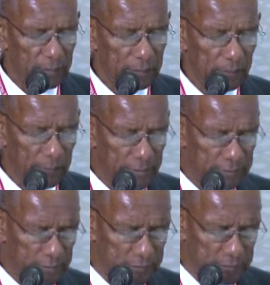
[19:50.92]

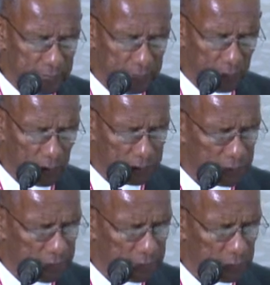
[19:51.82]
Complacency
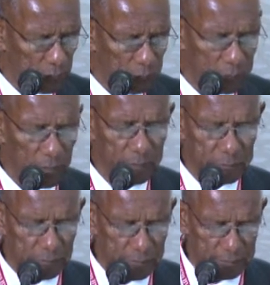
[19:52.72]
causes us to lose
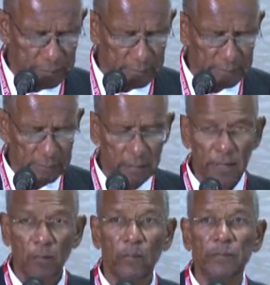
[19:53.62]
opportunities
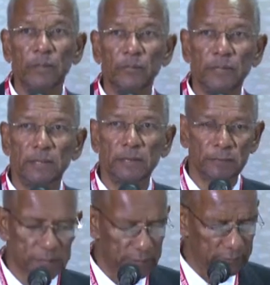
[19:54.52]
when they present
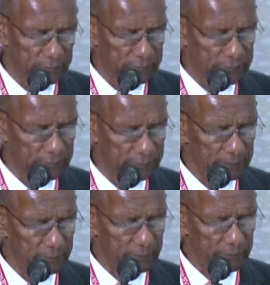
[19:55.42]
themselves.
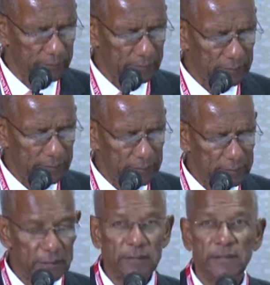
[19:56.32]

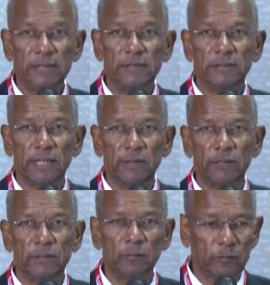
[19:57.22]
Success
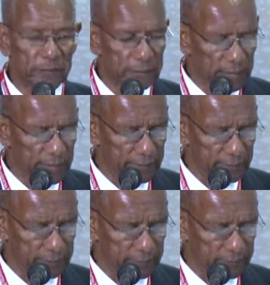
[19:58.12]
itself is a moving
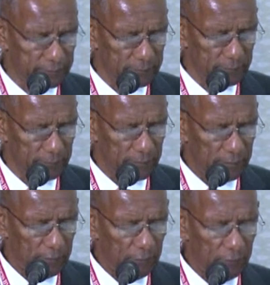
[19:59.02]
target.
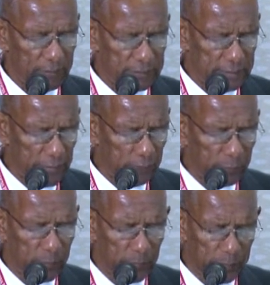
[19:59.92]
We must therefore
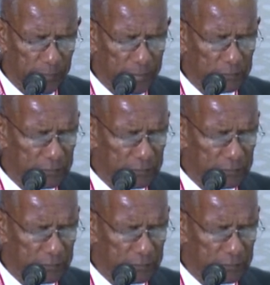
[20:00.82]
be prepared